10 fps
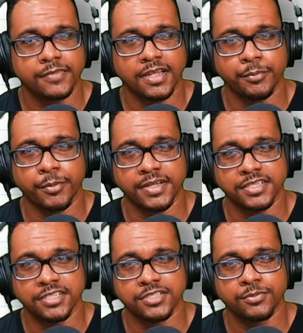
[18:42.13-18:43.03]
I put back
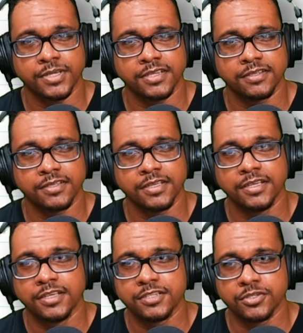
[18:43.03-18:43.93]
the h squared.
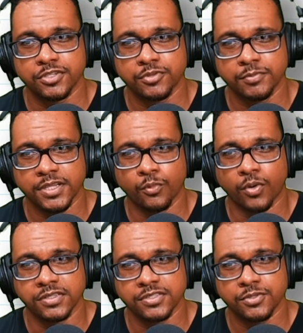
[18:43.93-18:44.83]
So this would mean
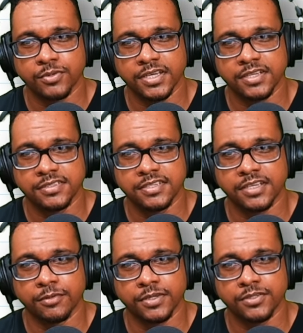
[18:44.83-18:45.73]
1 squared
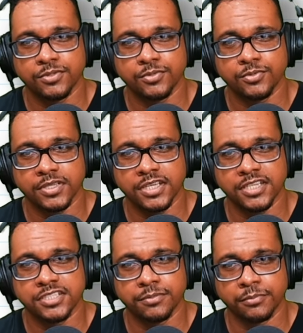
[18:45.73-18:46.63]
take away
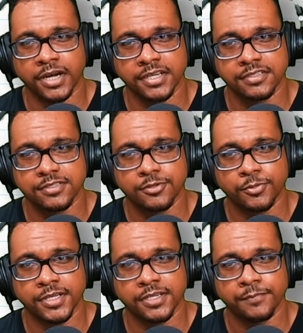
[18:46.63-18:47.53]
2h in brackets
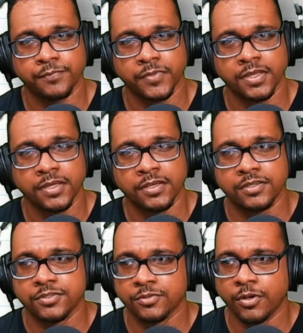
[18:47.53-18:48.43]
squared.
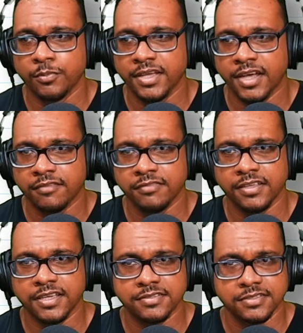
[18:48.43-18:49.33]
So what we have
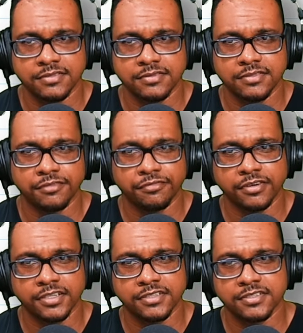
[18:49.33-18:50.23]
here is the
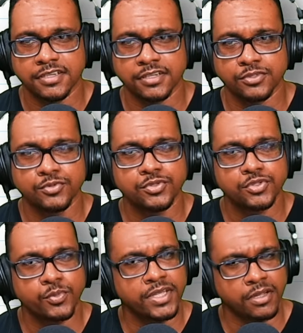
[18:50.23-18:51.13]
difference are two
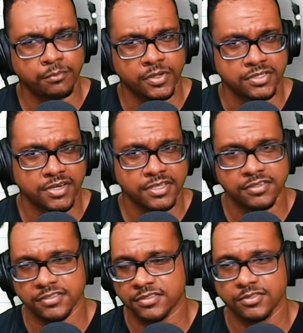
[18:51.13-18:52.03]
square numbers, right?
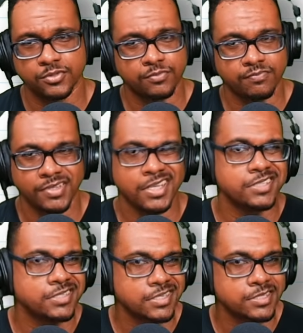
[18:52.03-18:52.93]
Because h
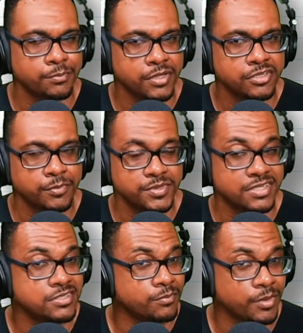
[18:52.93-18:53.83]
is a symbol to
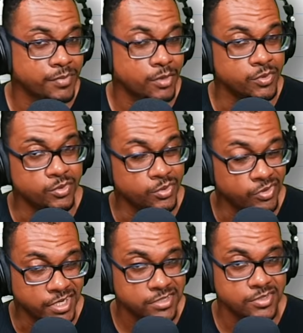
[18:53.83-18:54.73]
represent some number that we don't know,
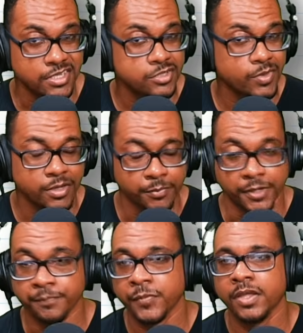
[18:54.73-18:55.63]
right? So it's a square number.
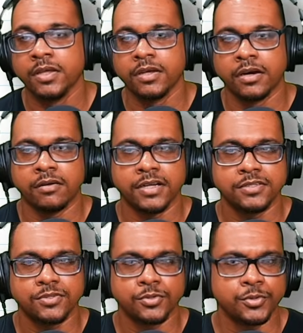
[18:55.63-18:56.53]
All right,
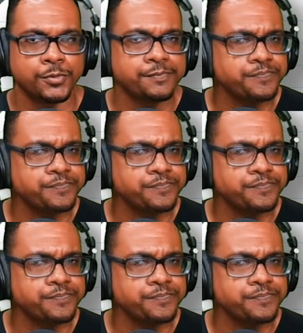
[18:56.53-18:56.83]
so